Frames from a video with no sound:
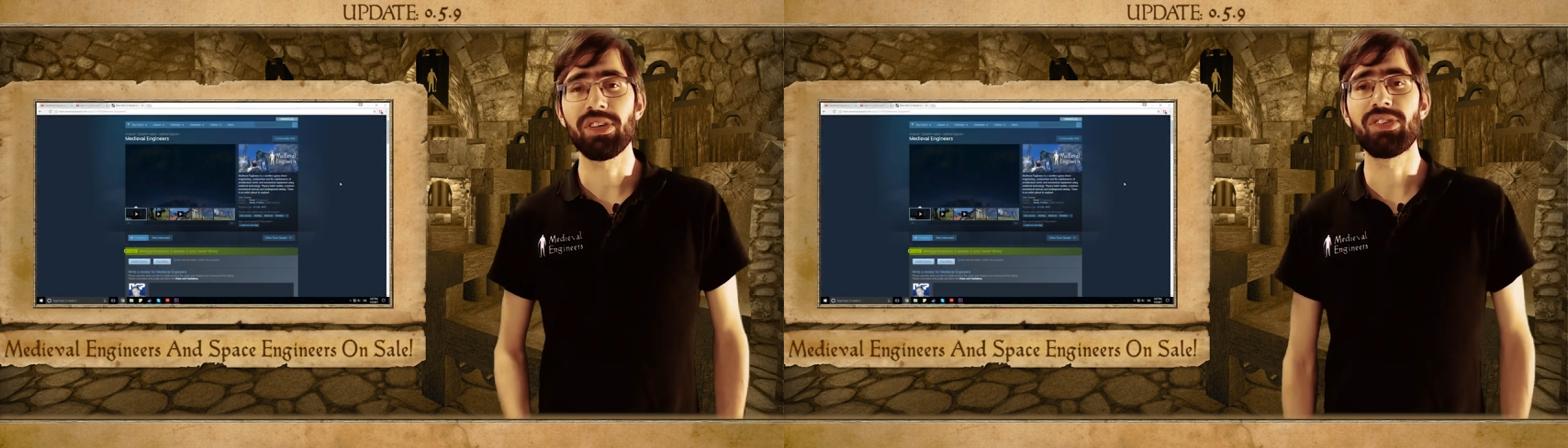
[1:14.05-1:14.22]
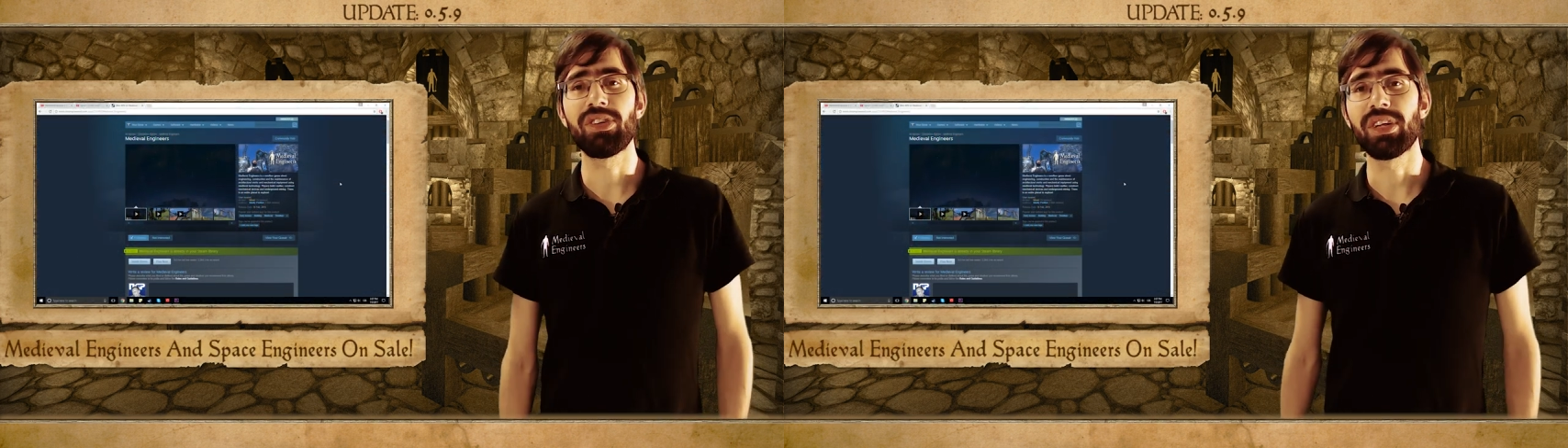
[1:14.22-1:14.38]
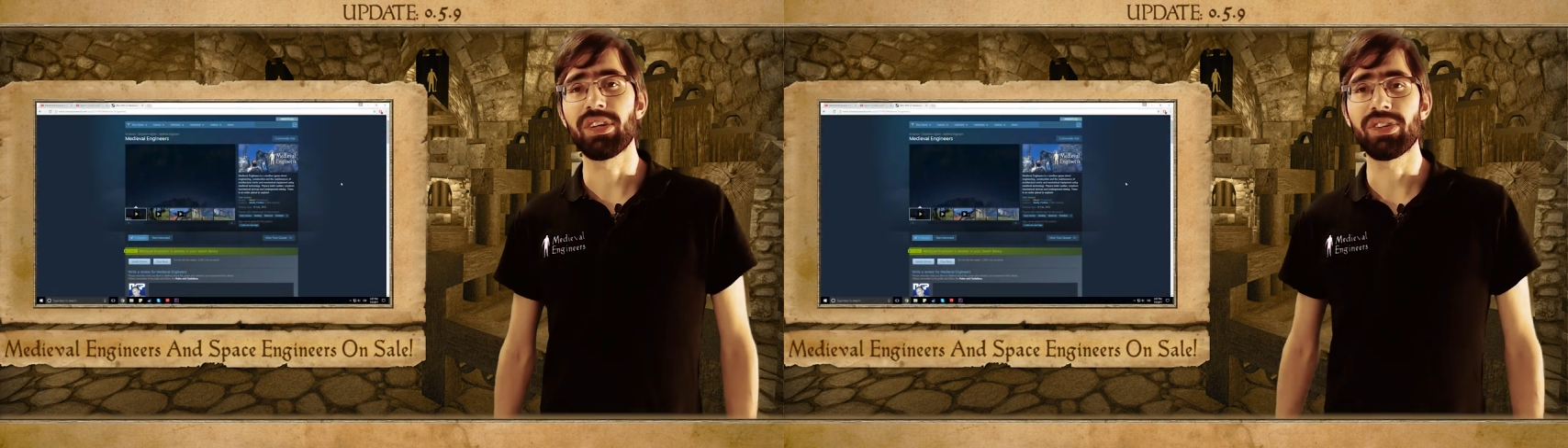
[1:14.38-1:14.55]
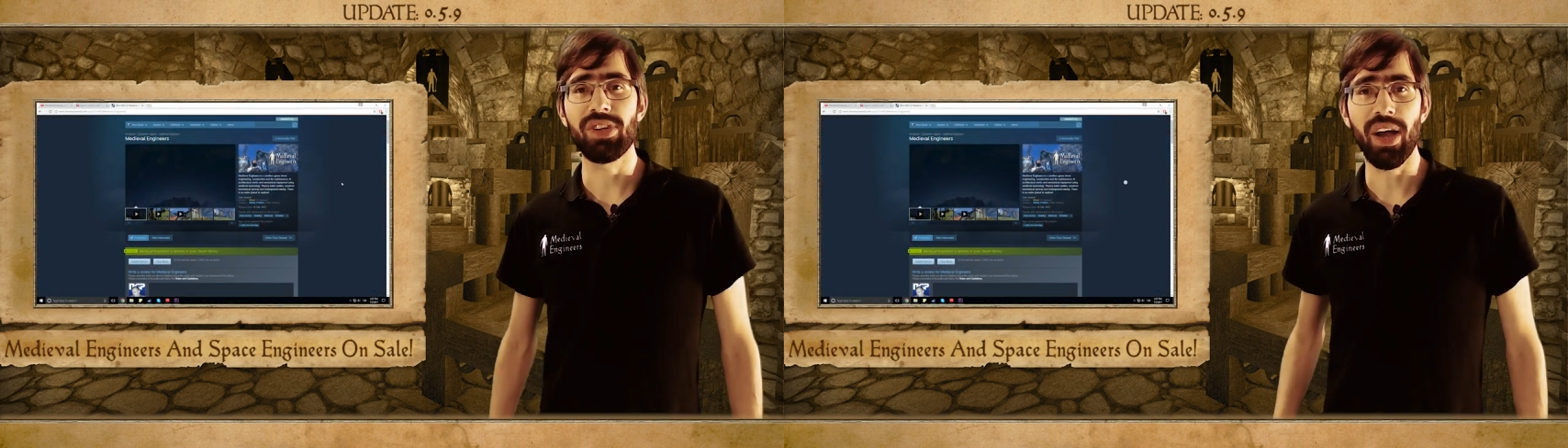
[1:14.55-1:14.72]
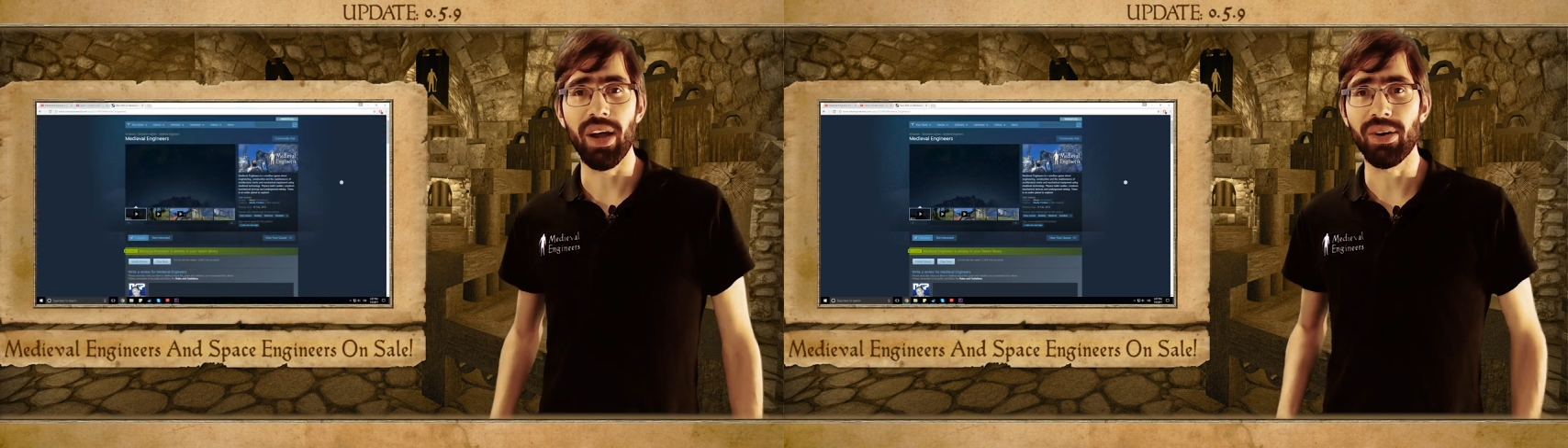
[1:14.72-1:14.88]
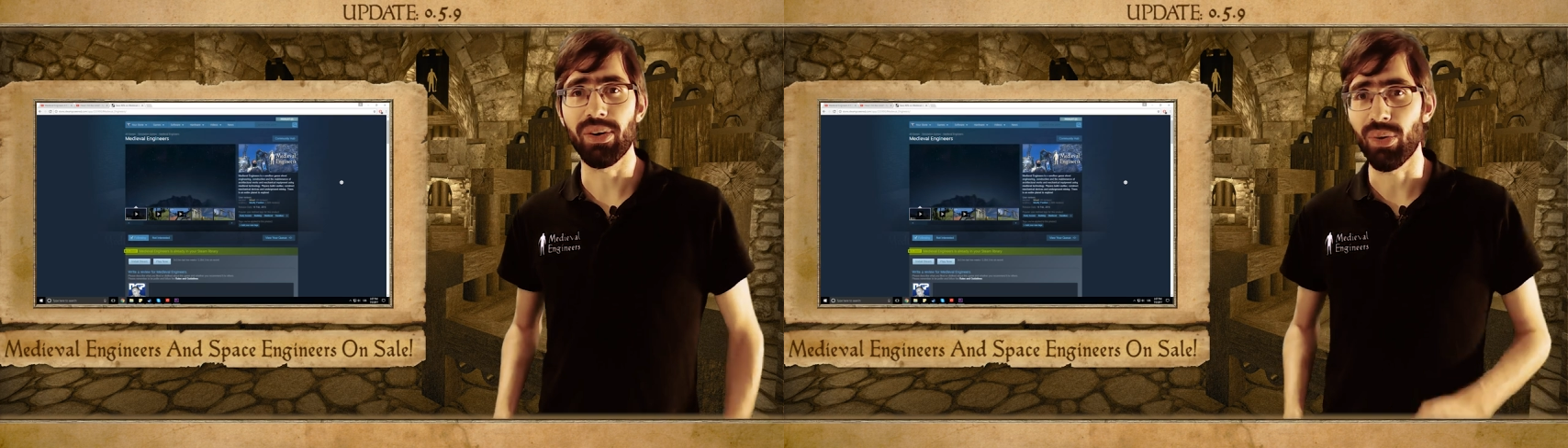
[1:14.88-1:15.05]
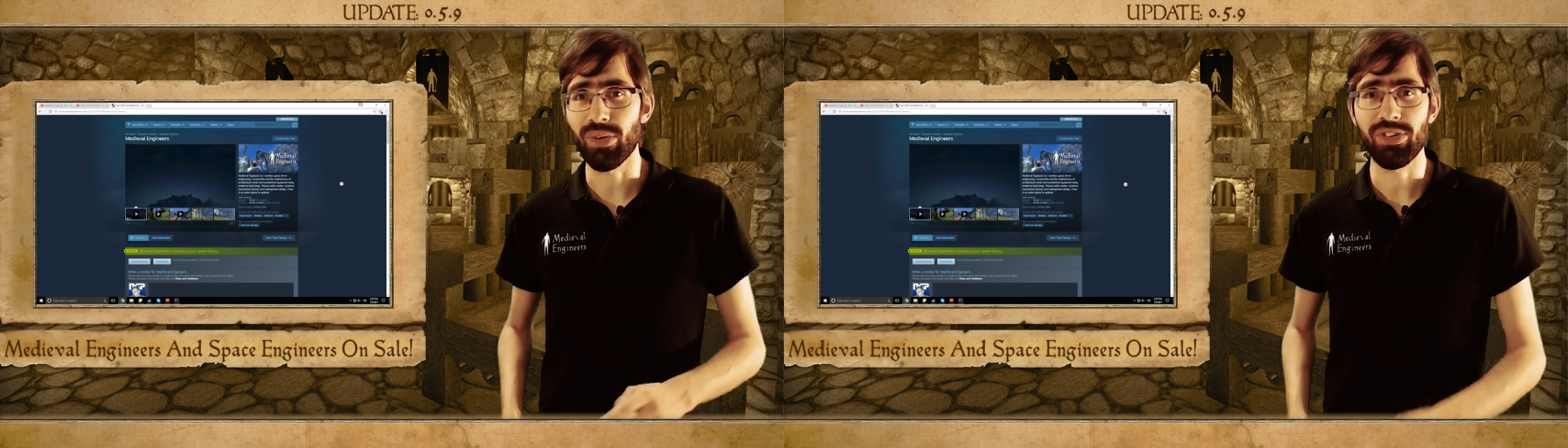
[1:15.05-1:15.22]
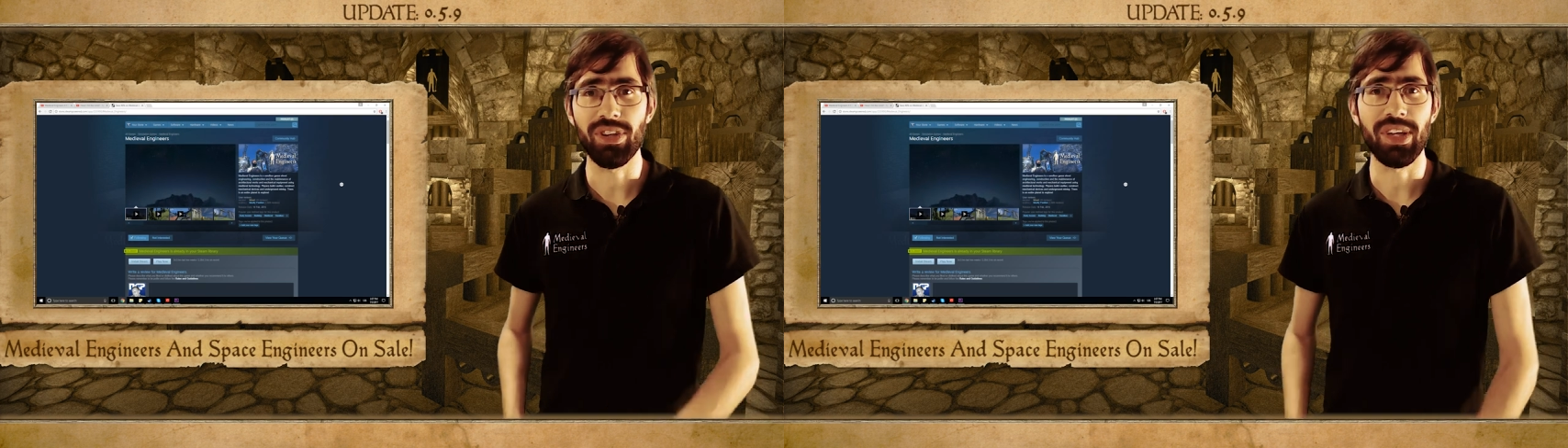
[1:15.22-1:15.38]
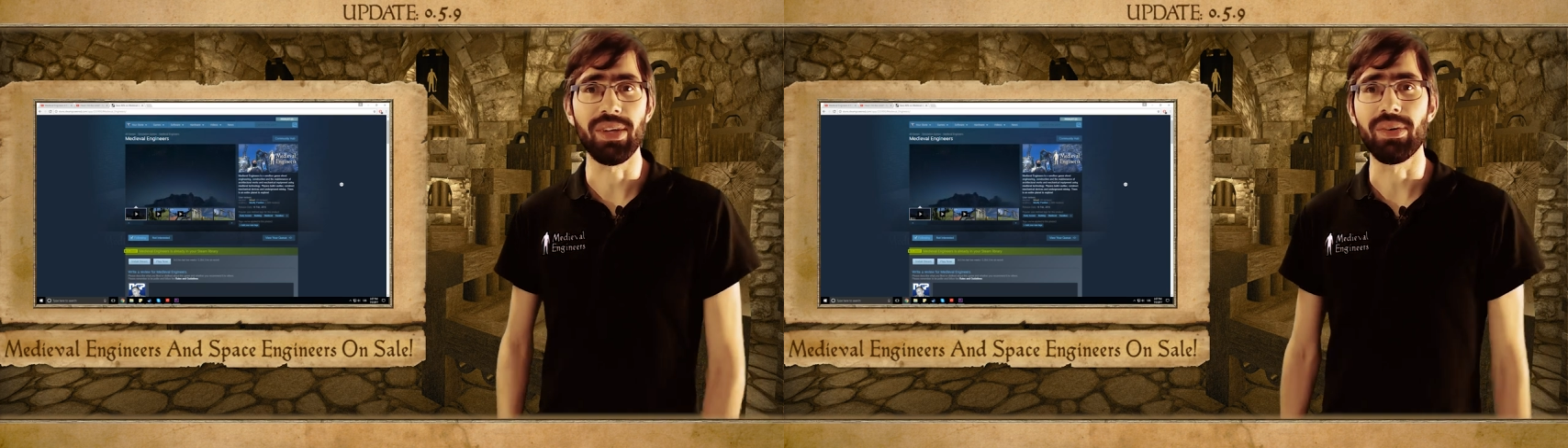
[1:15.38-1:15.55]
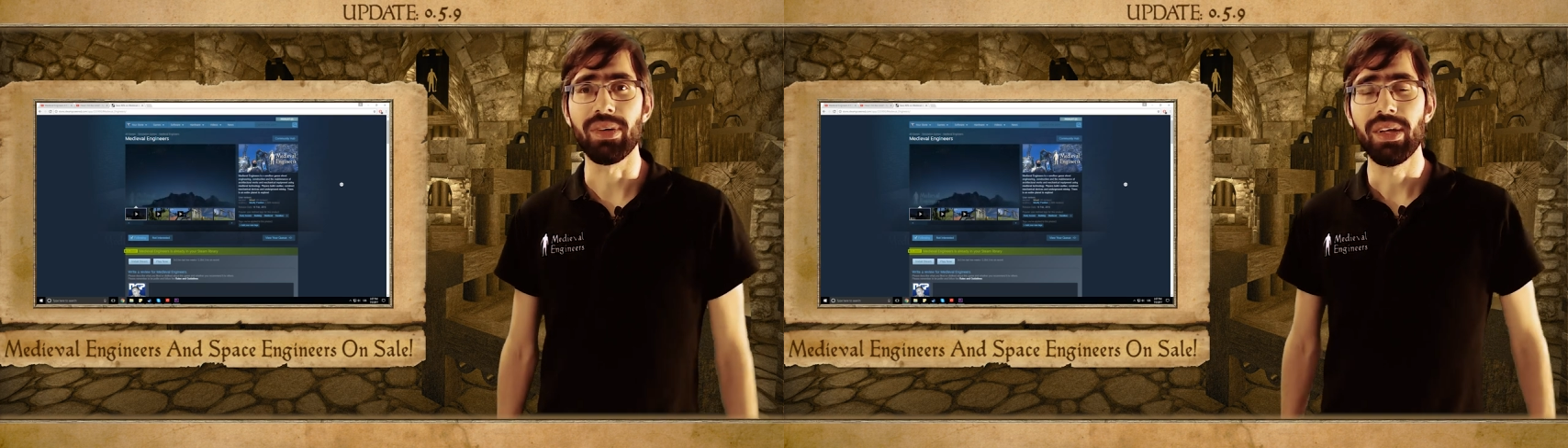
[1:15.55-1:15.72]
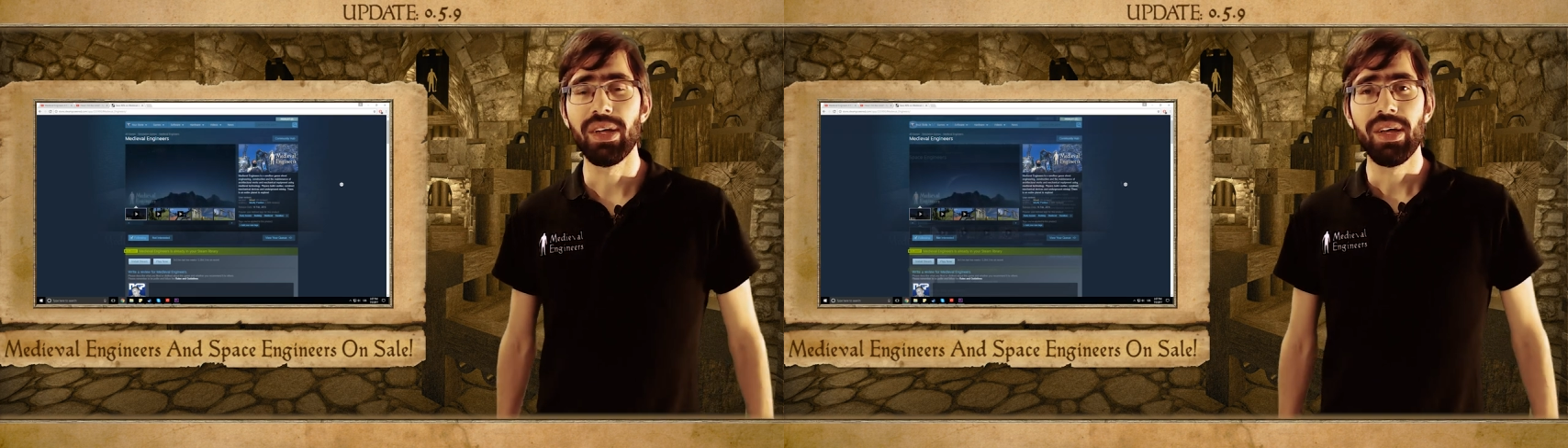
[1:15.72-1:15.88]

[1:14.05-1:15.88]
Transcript: Engineers are on sale.